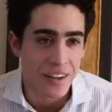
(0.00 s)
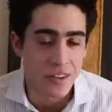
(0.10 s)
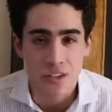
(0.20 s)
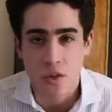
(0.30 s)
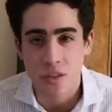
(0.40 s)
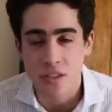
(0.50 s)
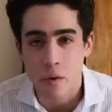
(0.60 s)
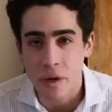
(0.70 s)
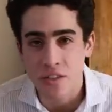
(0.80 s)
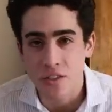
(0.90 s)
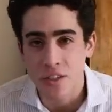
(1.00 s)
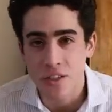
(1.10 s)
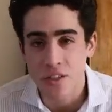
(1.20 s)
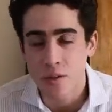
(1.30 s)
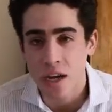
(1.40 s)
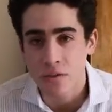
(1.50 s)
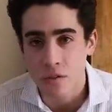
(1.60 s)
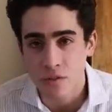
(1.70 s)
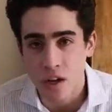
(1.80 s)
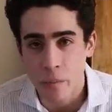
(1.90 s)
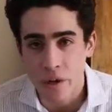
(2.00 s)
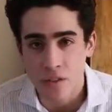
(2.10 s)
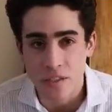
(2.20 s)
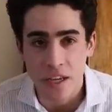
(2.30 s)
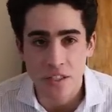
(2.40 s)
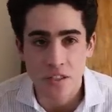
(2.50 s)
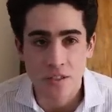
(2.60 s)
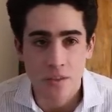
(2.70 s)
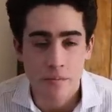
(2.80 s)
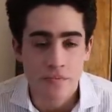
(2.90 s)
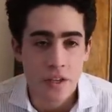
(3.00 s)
you know, there's only so much you can do after developmental stages.